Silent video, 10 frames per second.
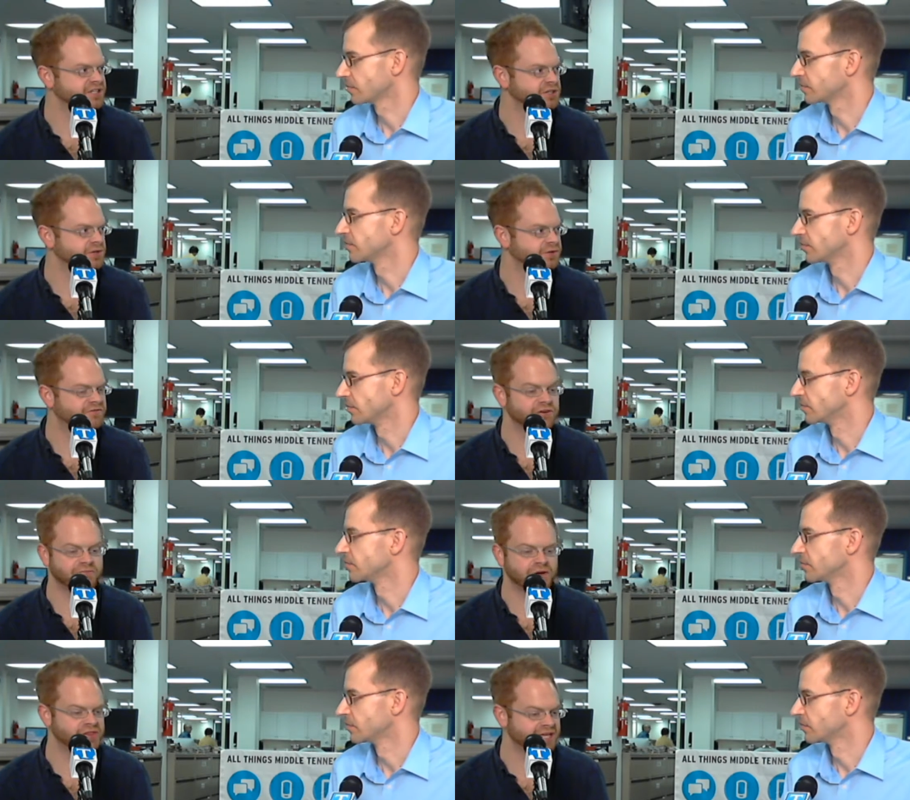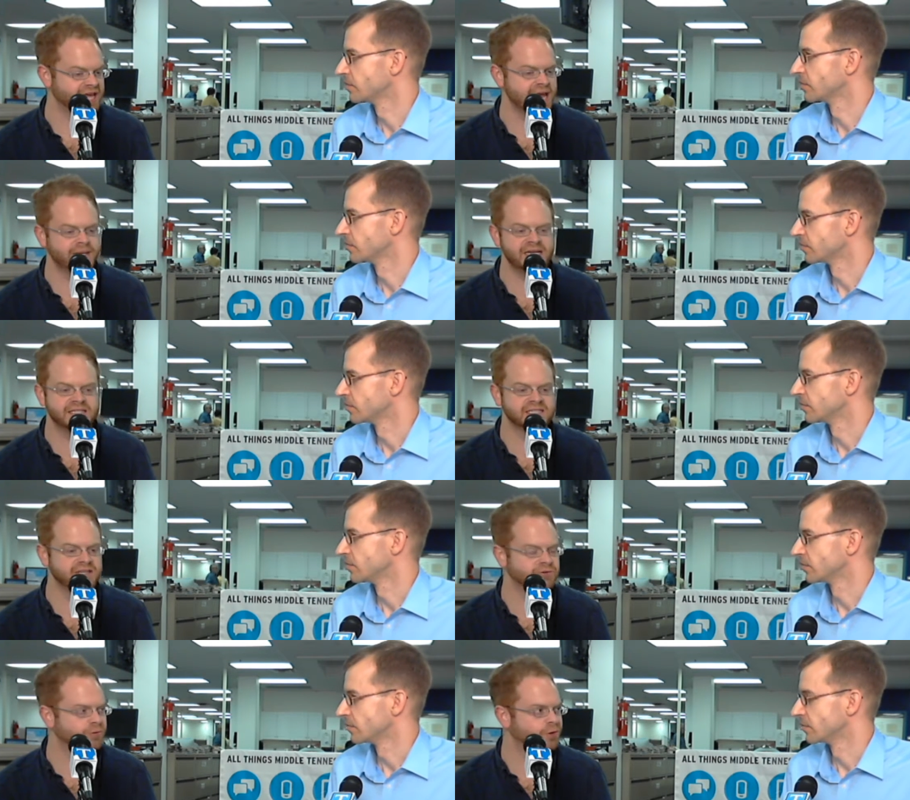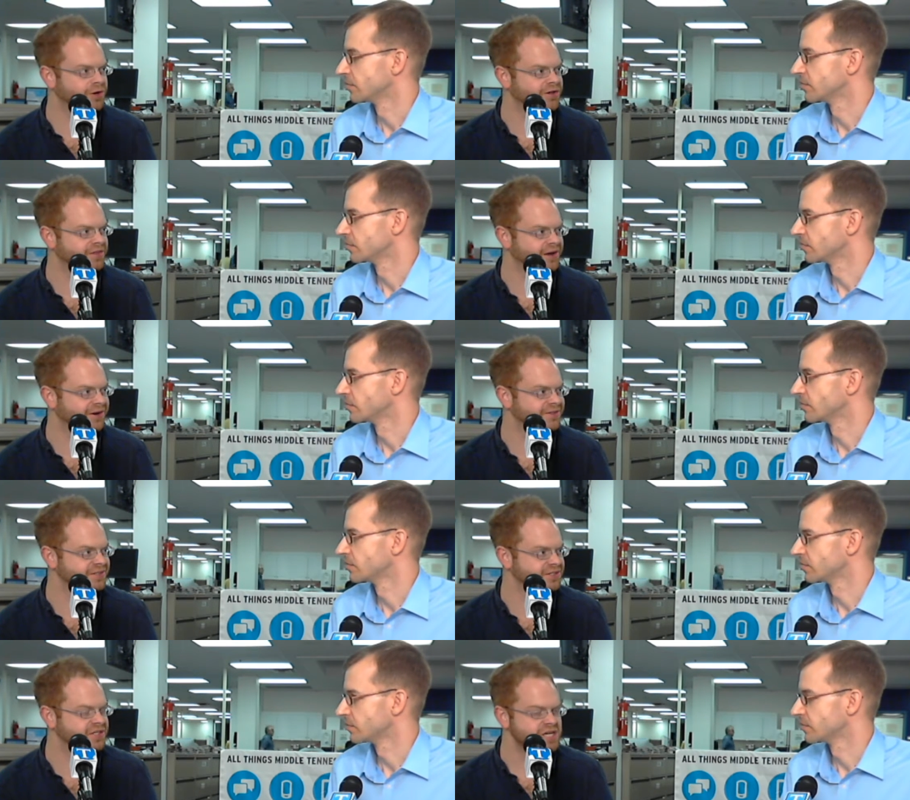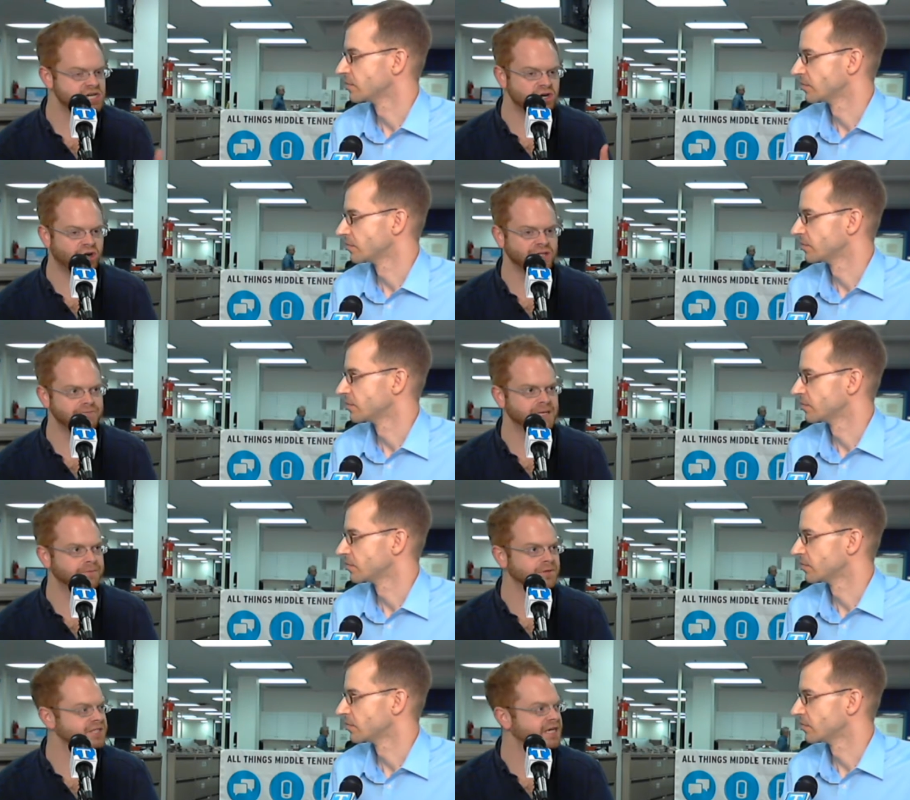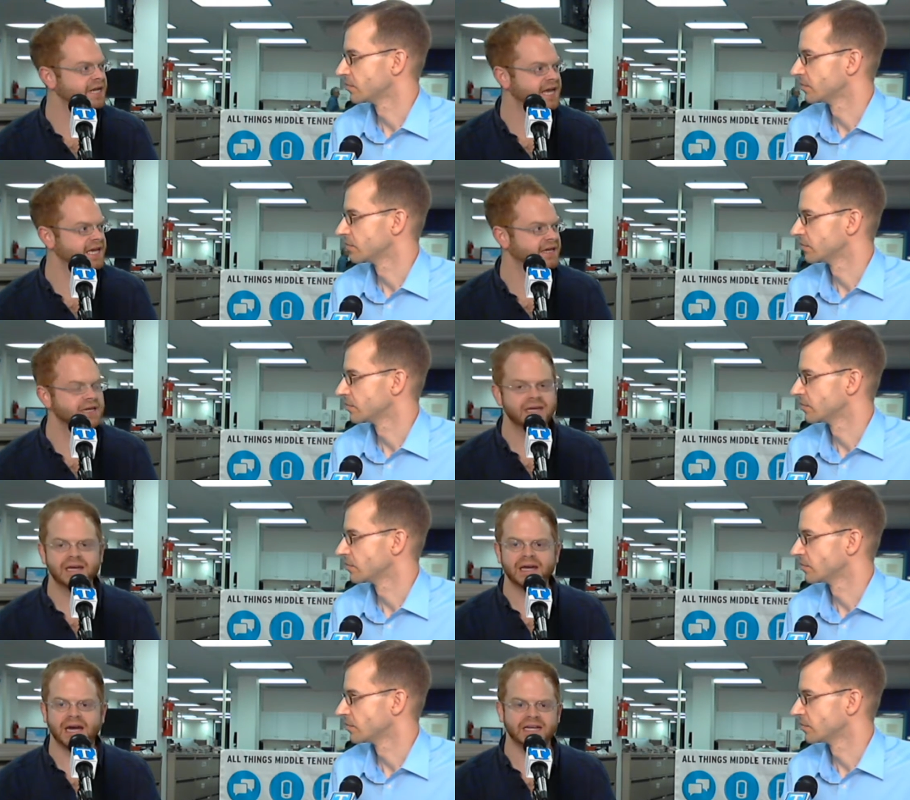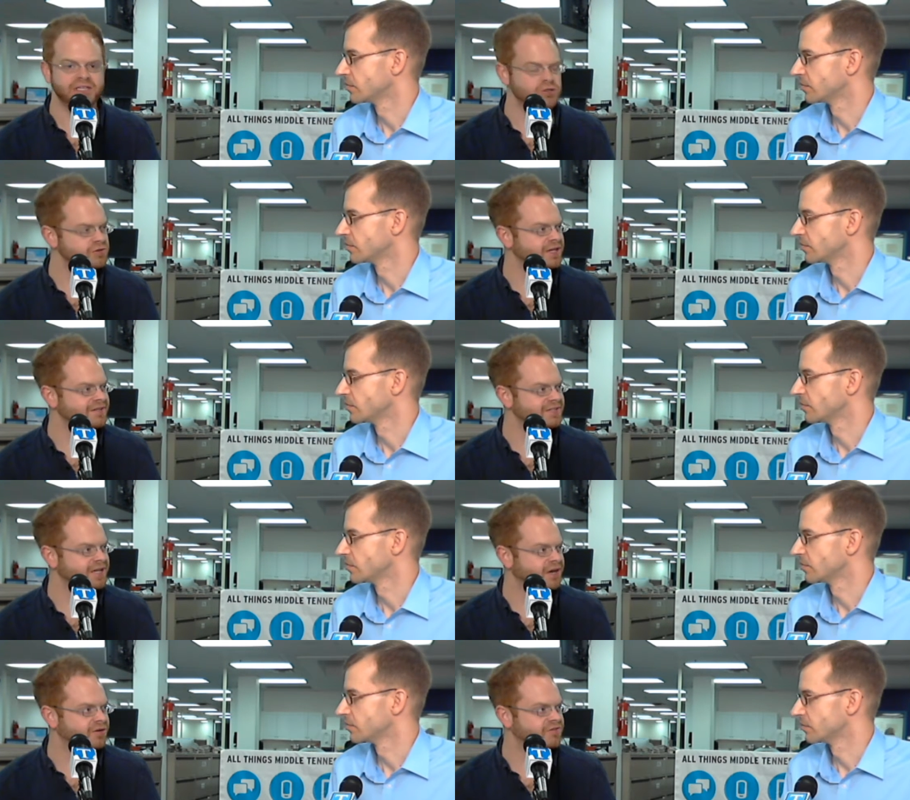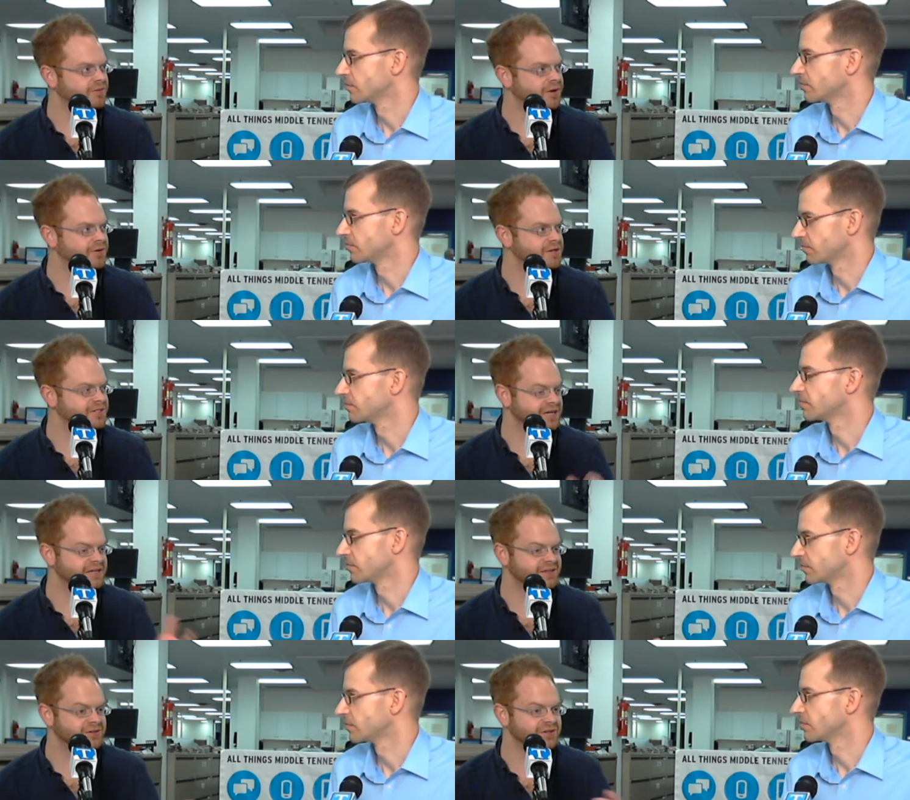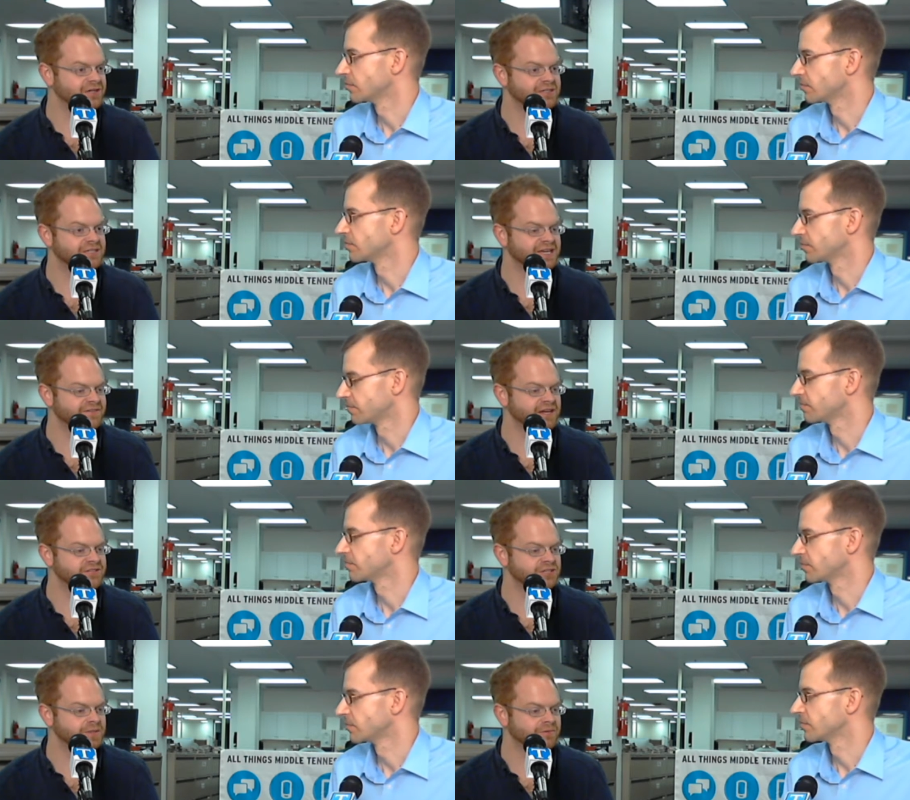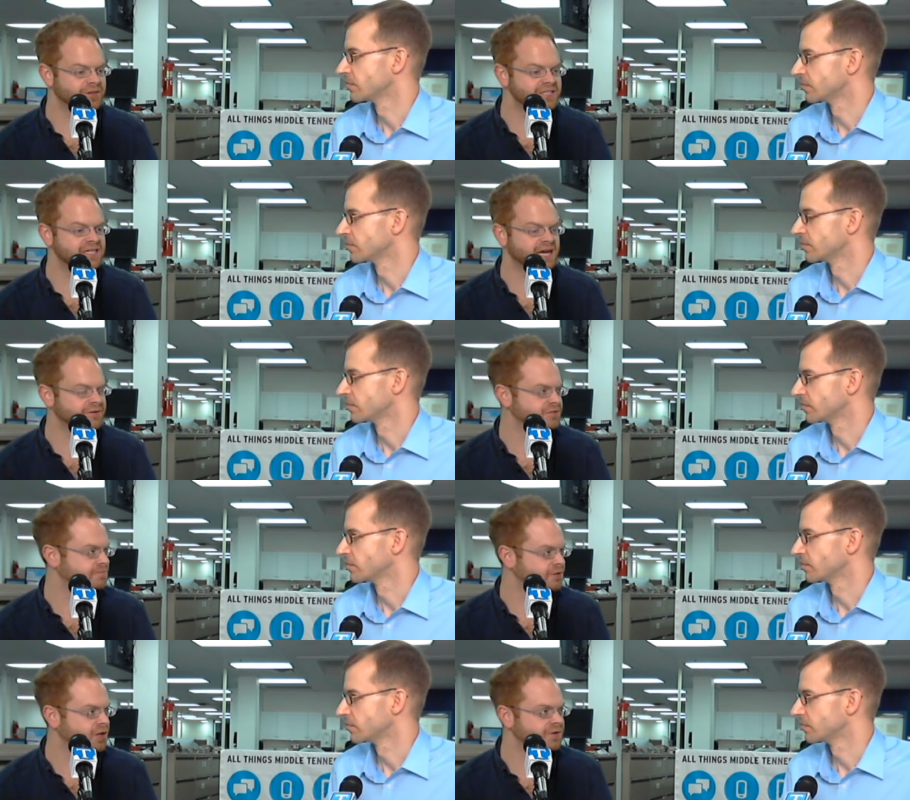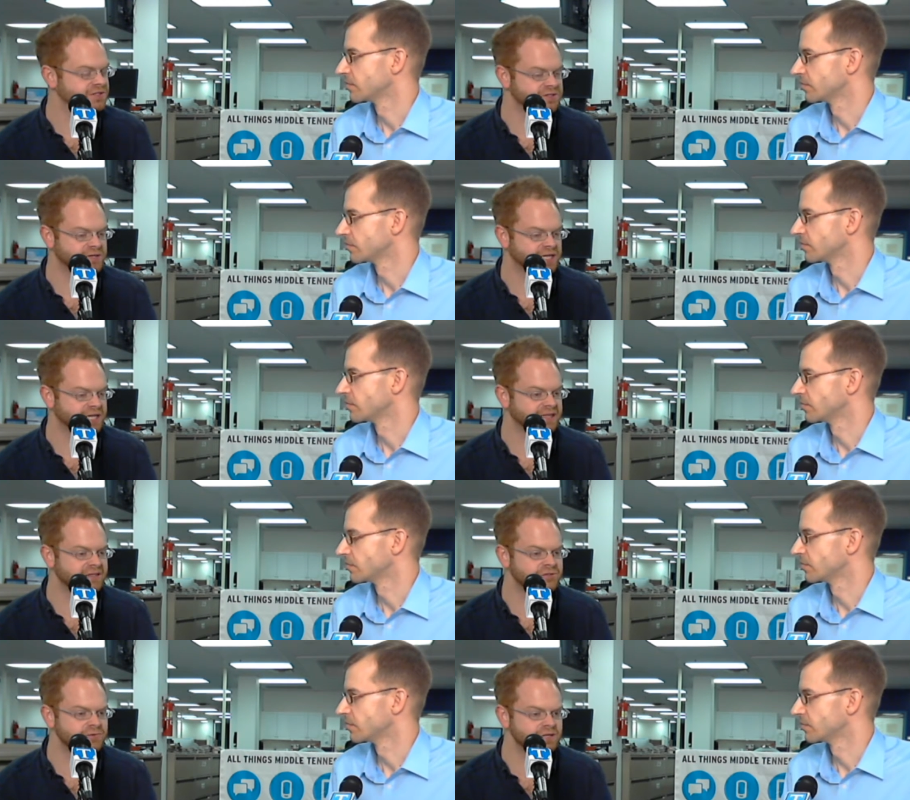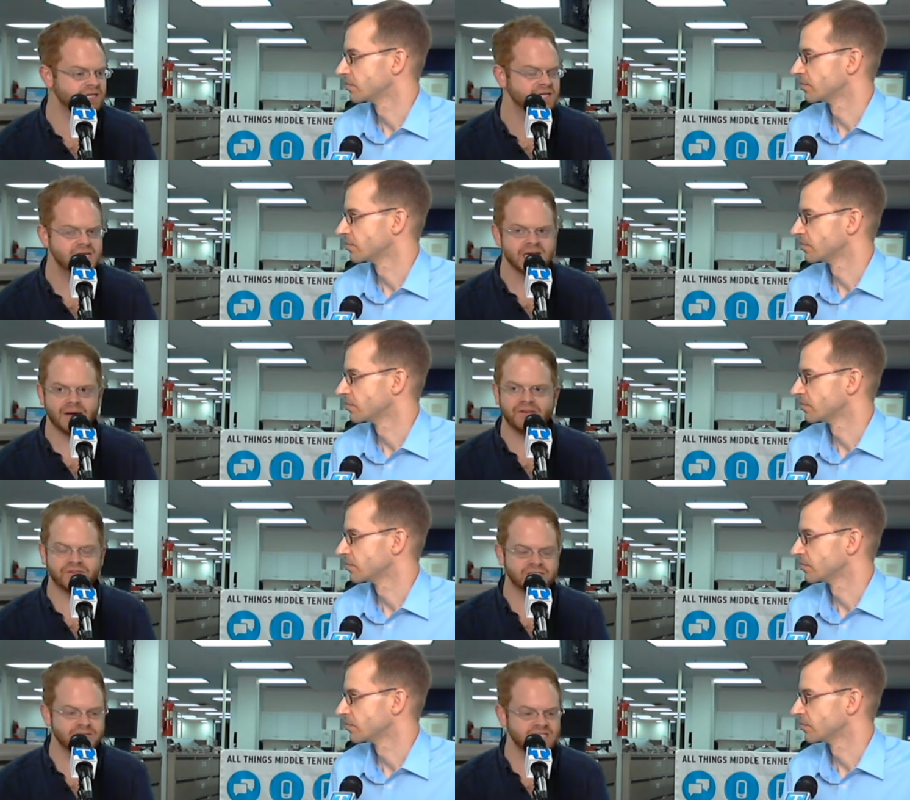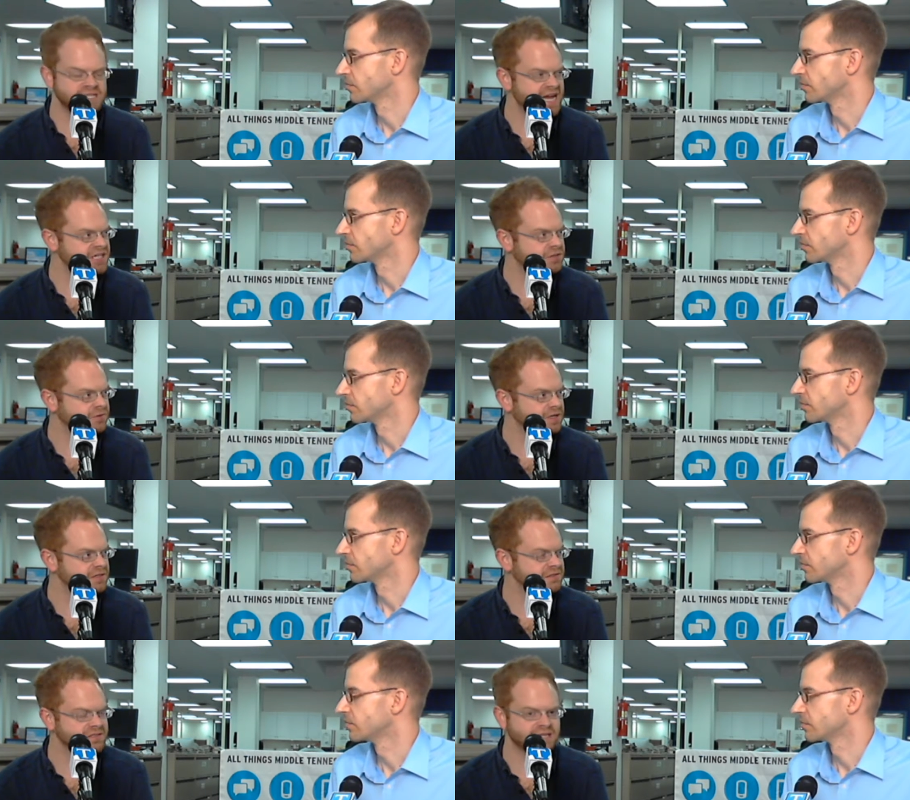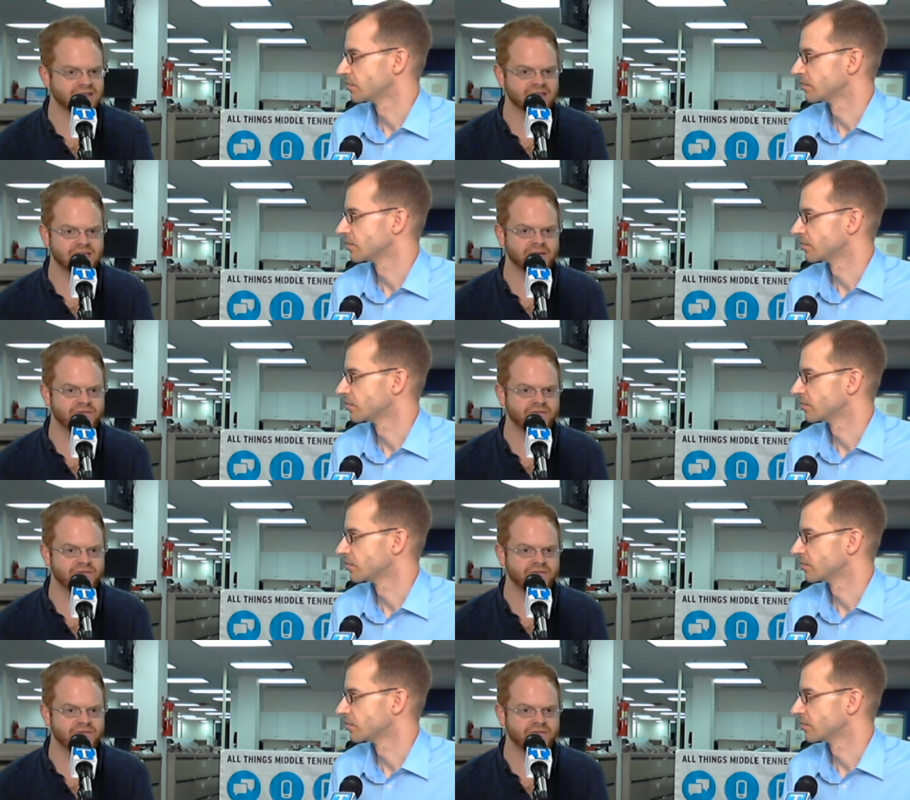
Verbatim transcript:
Speaker 1: to do for both the candidates and anyone working there is is calling people saying, hey, I need two thousand dollars for my race, and I need you to, to give that to me. Well, this guy was a pro at doing it. And there's really, I mean, for some of these national races, like the